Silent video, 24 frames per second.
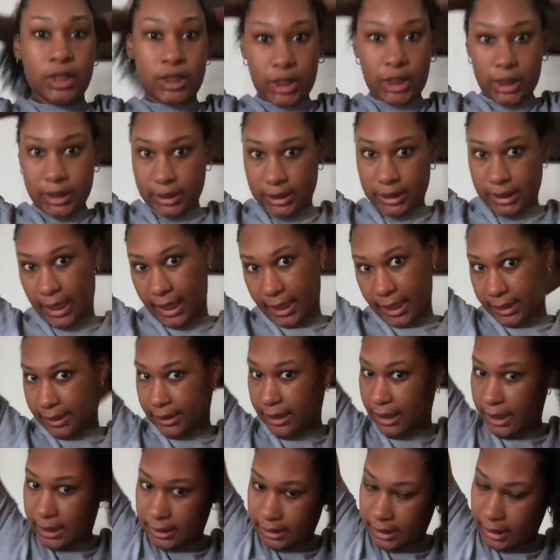just like I
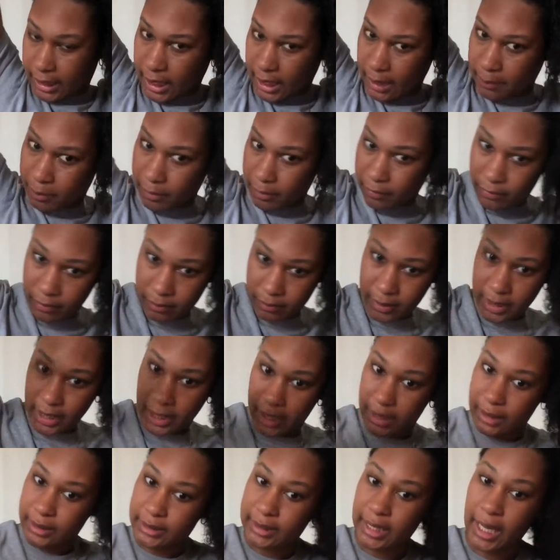said, to keep it from
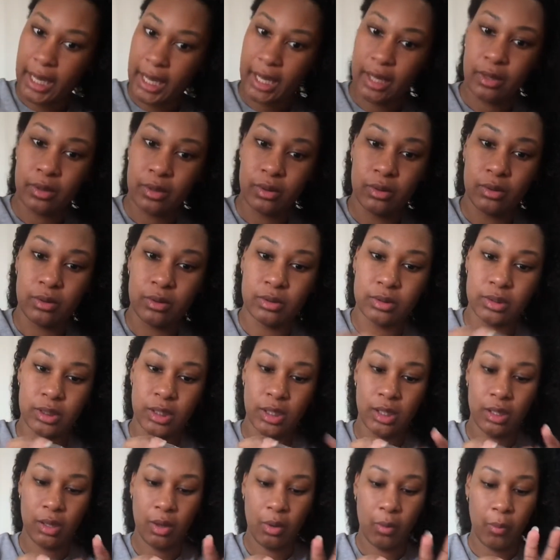getting tangled
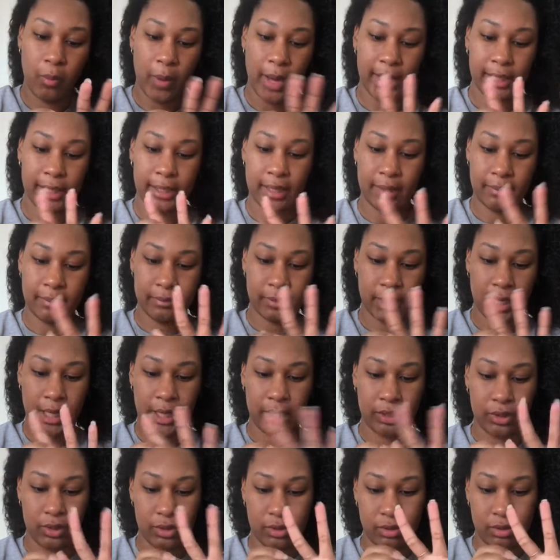while I'm like,
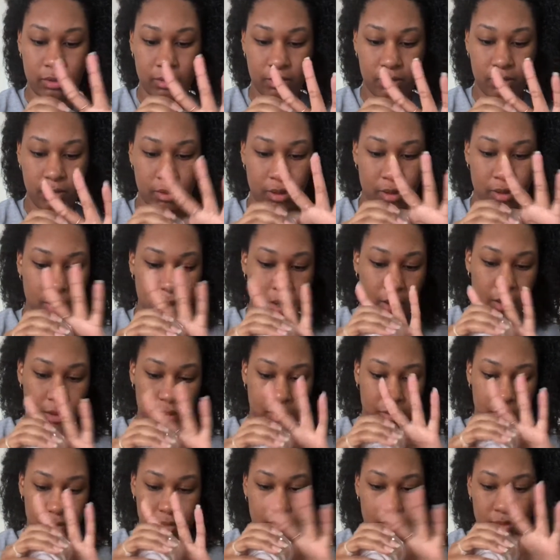you
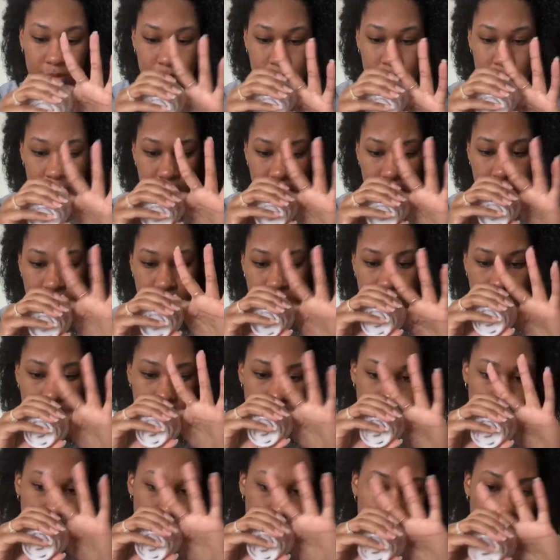know,
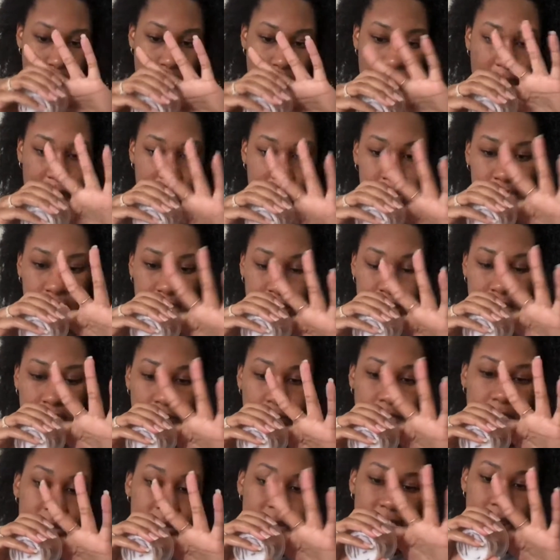
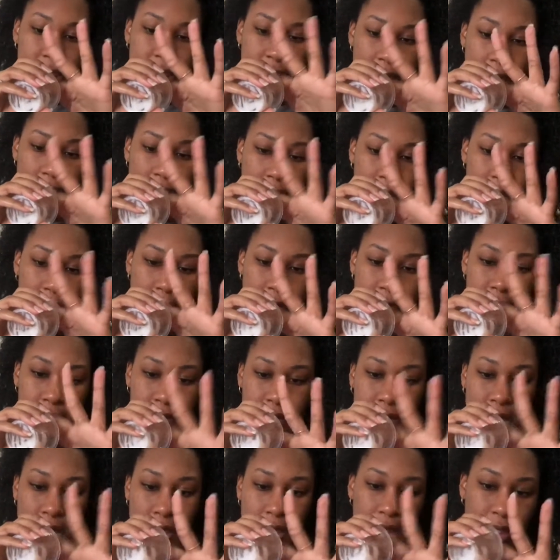rinsing it out and
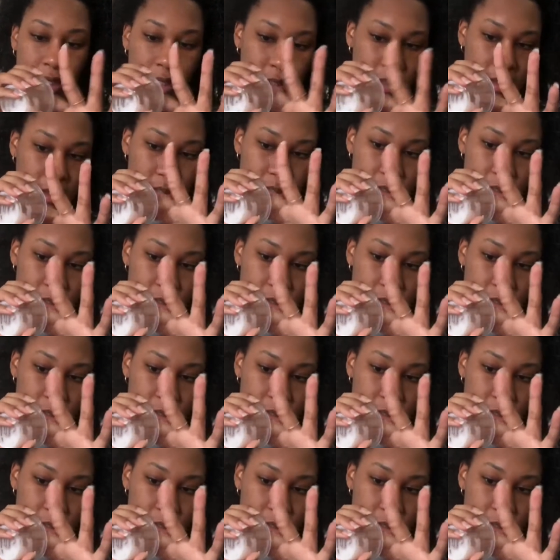everything.